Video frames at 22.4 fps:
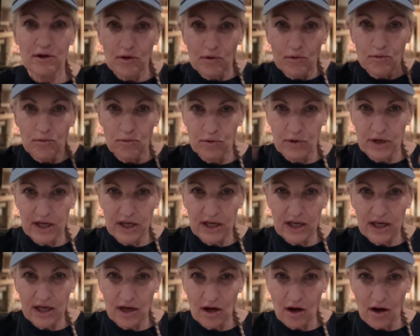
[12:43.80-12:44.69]

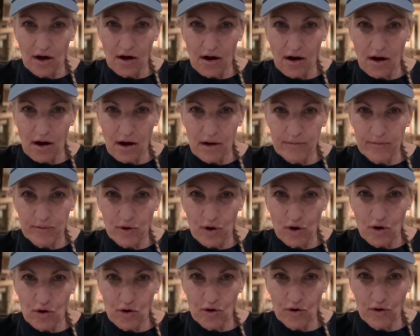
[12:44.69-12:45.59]
We are
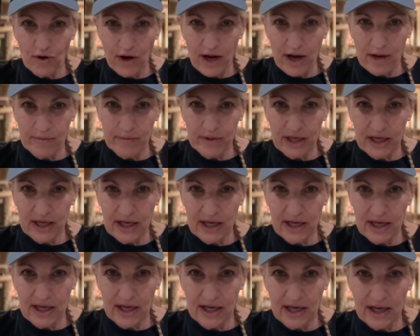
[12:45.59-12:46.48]

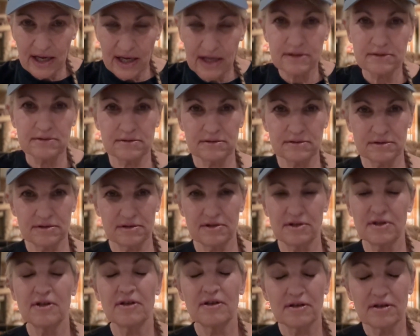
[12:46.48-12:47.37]
programming.
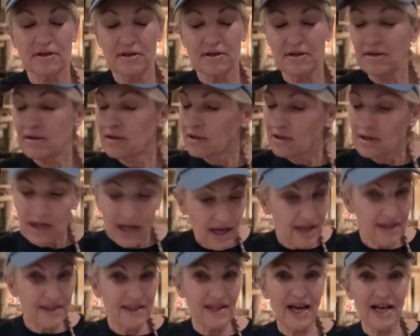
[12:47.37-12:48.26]

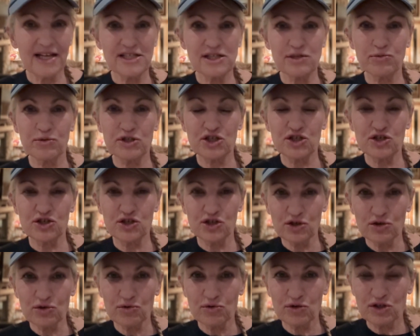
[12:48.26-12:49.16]
And that's what you
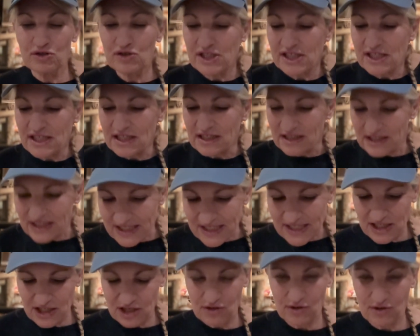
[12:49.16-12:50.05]
do. You just
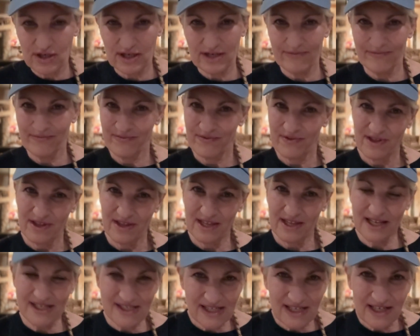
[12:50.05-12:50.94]
listen to it.
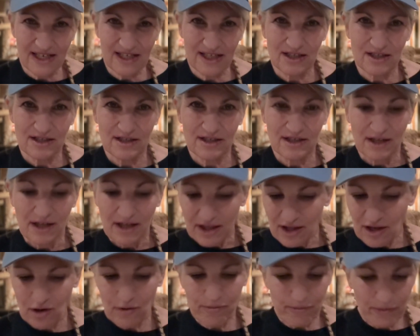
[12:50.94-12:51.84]
That's it.
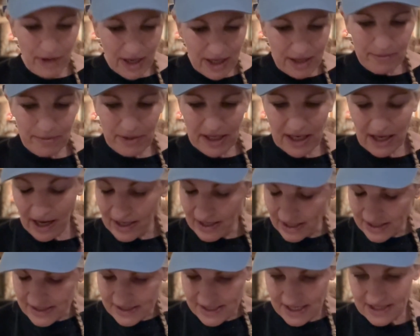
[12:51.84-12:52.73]
There are many,
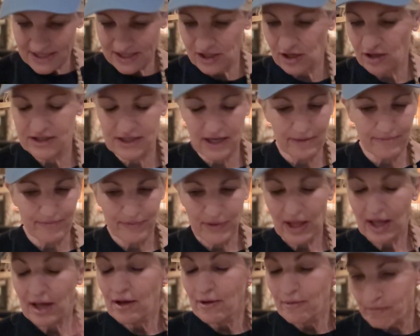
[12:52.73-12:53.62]
I say this all the time.
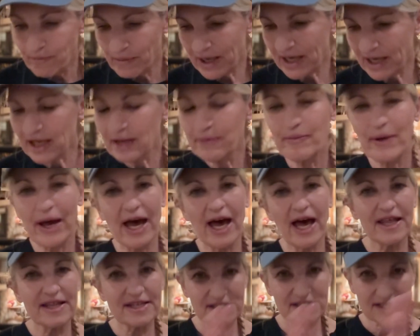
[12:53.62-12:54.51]
Many
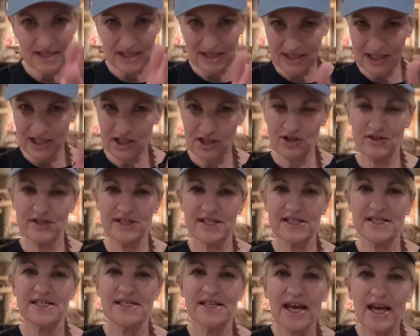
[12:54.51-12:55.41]
paths lead to the
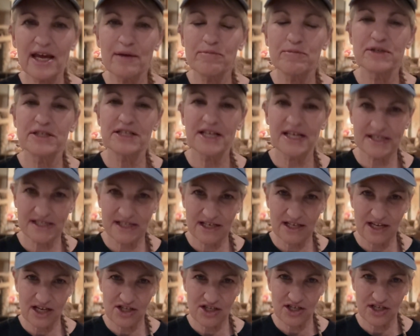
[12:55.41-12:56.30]
same
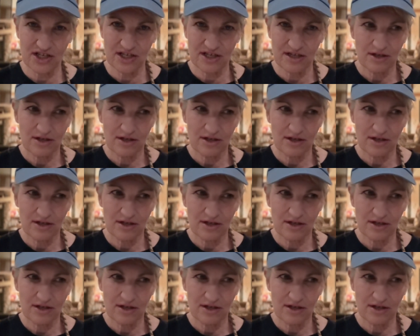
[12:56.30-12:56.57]
destination.